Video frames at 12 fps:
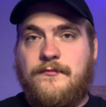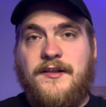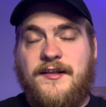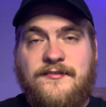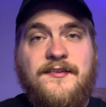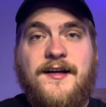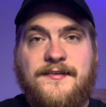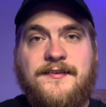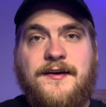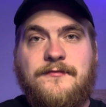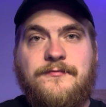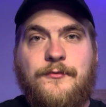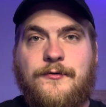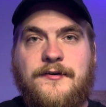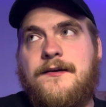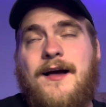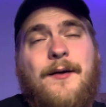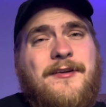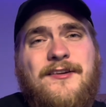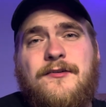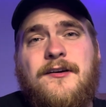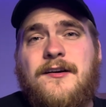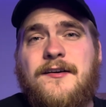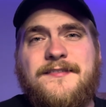It's not Skate 4. I mean, you
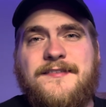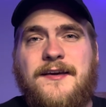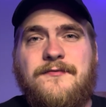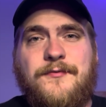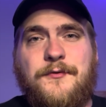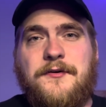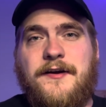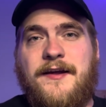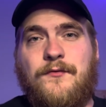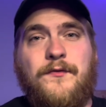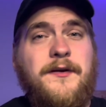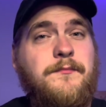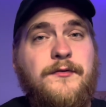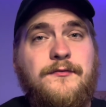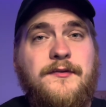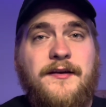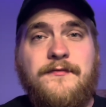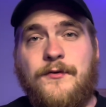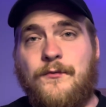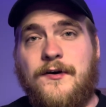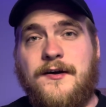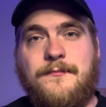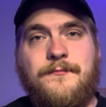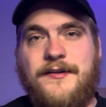can call Skate 4 a reboot if you
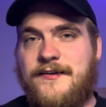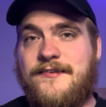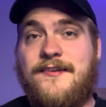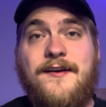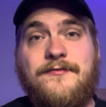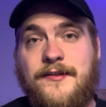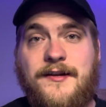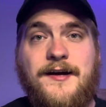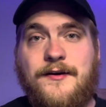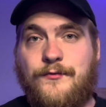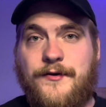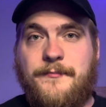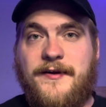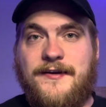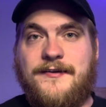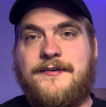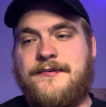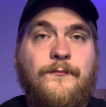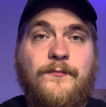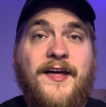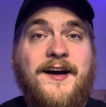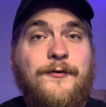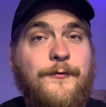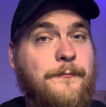want, but it's definitely not a remake.
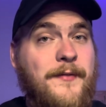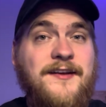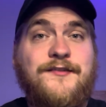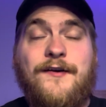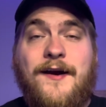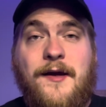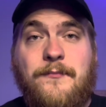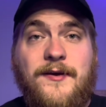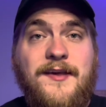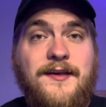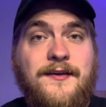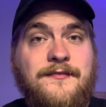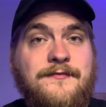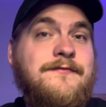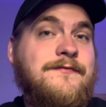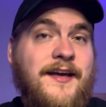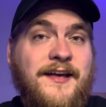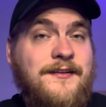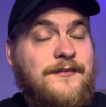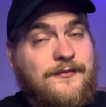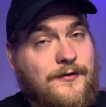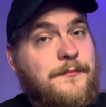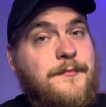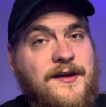Now, major IP, it's
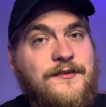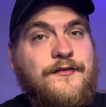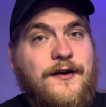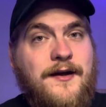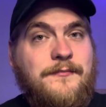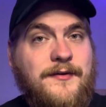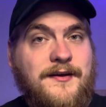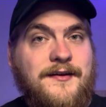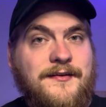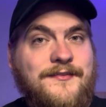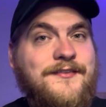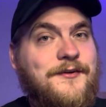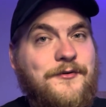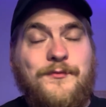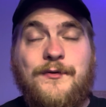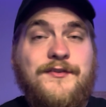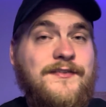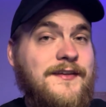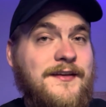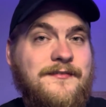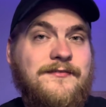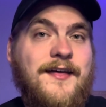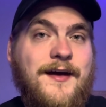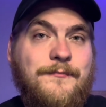a major IP, so we'll see
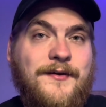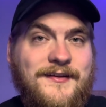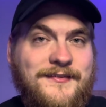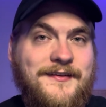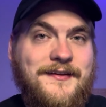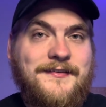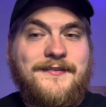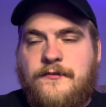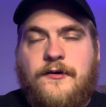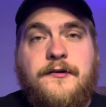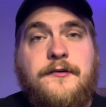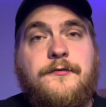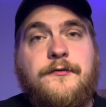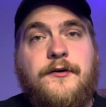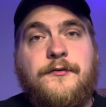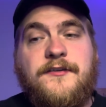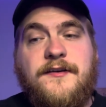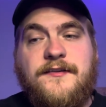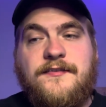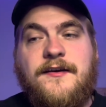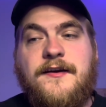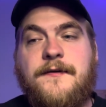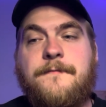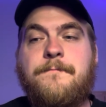if that makes sense. The article goes on to
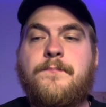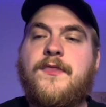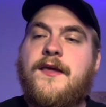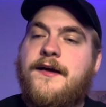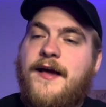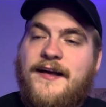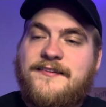say, a